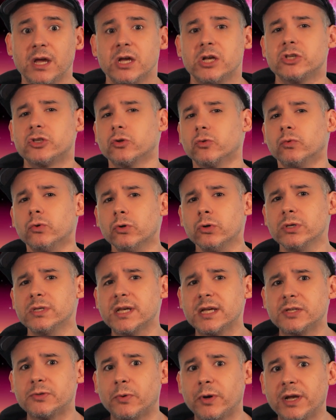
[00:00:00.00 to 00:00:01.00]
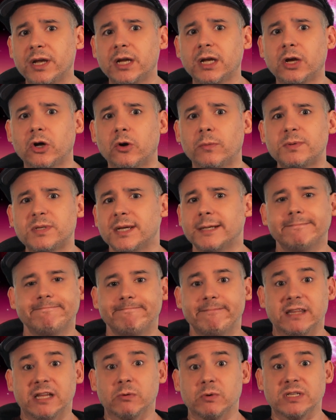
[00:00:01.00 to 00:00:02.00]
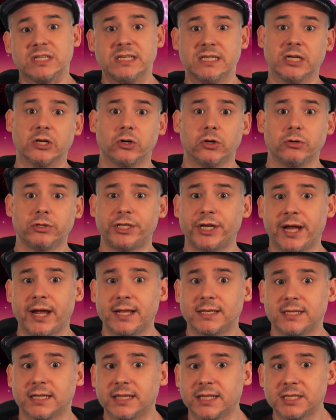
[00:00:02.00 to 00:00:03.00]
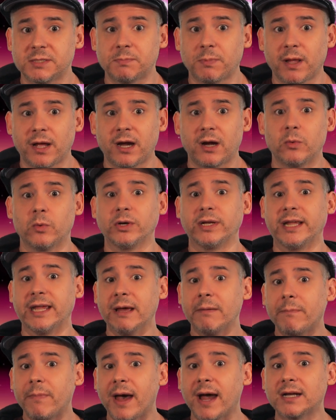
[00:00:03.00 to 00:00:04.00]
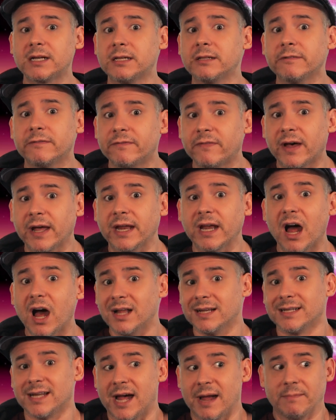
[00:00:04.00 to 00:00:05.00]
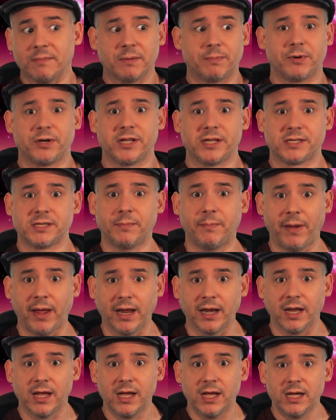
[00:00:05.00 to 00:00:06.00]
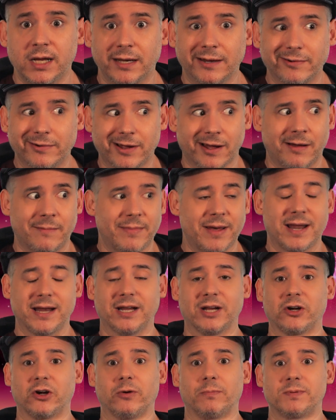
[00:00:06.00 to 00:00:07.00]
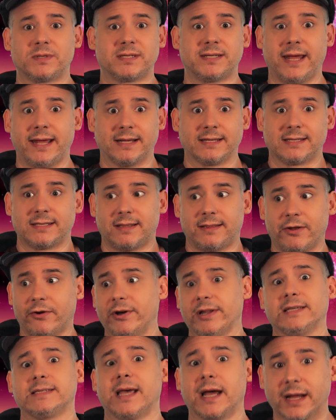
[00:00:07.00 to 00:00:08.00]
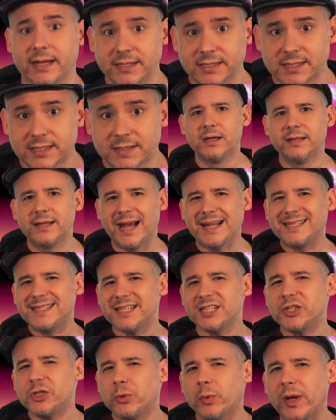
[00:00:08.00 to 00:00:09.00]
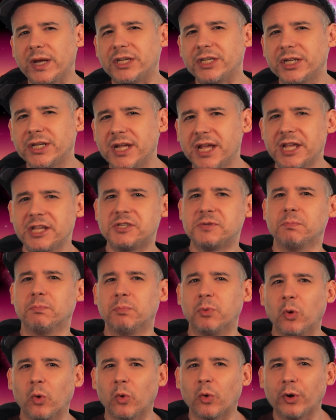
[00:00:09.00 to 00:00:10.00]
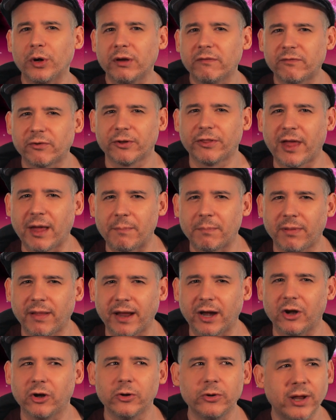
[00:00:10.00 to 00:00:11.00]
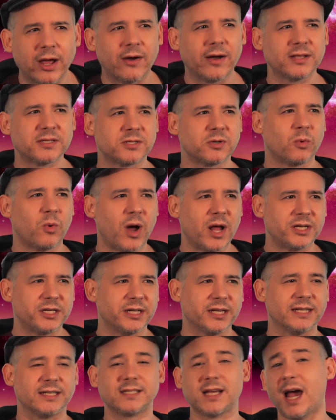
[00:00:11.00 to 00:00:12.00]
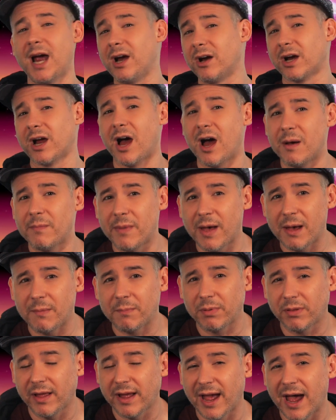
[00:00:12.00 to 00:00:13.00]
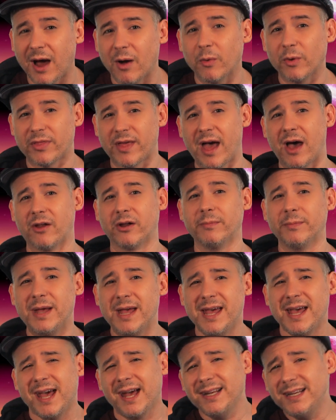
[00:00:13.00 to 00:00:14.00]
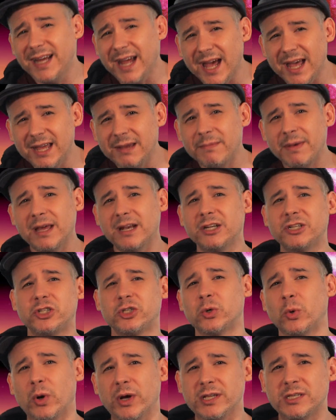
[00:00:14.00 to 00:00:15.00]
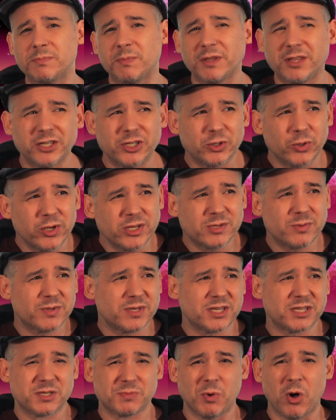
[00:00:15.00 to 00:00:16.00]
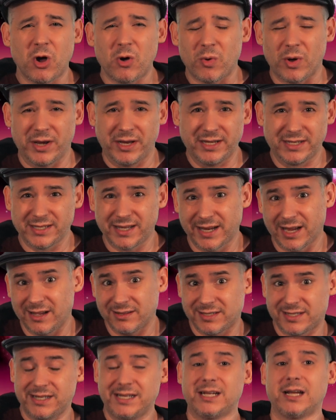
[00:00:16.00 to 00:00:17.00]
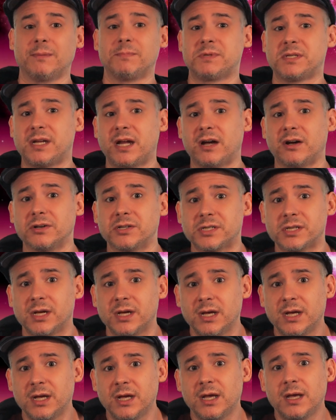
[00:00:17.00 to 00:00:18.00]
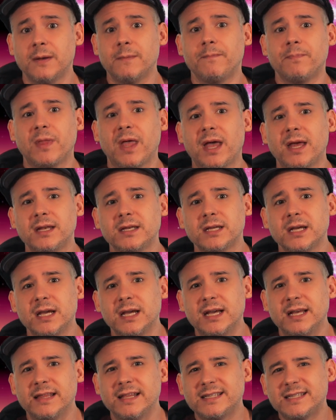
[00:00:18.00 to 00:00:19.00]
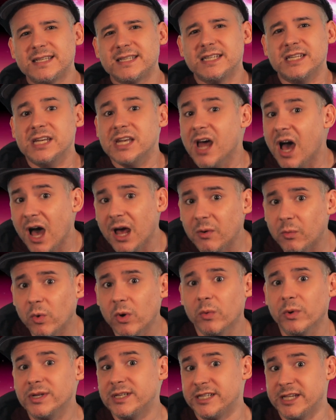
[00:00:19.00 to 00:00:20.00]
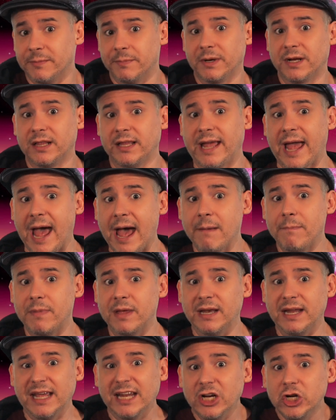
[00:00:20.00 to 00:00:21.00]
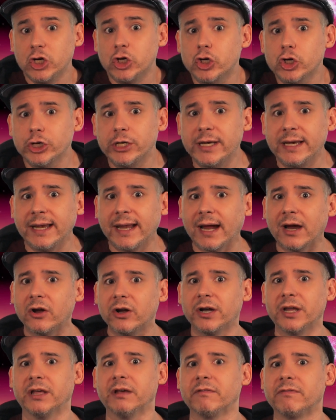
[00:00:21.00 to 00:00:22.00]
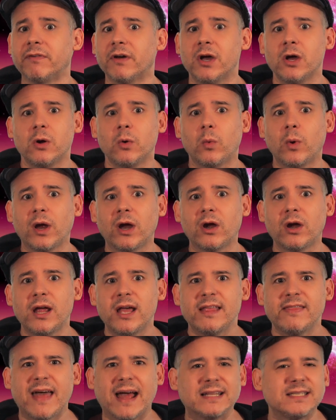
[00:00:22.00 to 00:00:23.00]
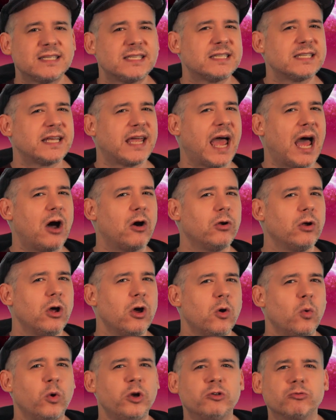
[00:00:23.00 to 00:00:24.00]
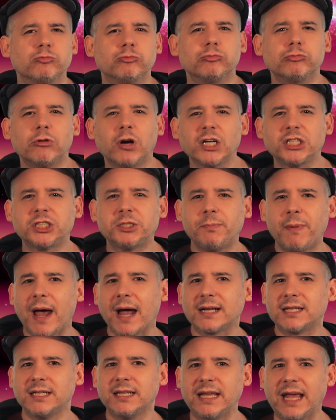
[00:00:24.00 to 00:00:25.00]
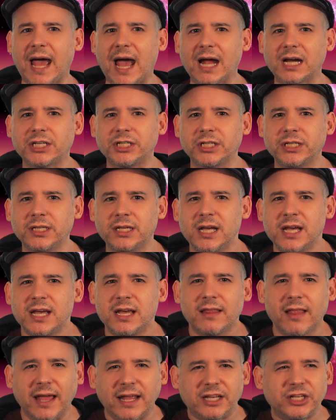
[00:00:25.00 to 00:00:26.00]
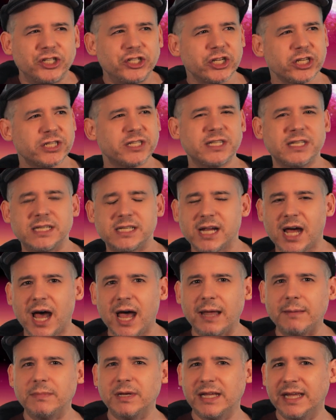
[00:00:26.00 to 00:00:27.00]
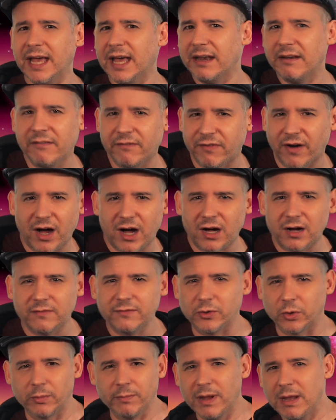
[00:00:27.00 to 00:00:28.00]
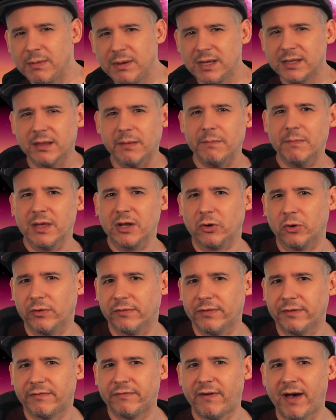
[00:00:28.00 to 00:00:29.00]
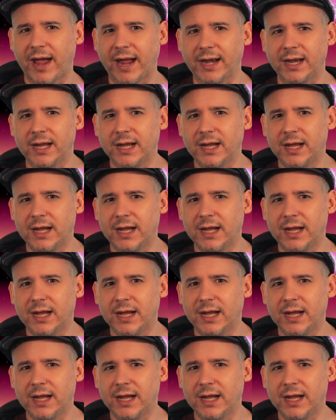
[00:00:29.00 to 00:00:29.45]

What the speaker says: So rules as written in GURPS, there was zero chance that this player would get back to the fight on time to participate. No combat in GURPS takes 30 seconds. That situation is boring for that player who now has to watch an entire combat play out without him. And yeah, he made a choice, but the choice was a small one. He's like, I'll sneak upstairs. And this is not what would typically happen in a good narrative, where that scout would rush back to the action, like just in time to get involved or maybe in the middle of the fight.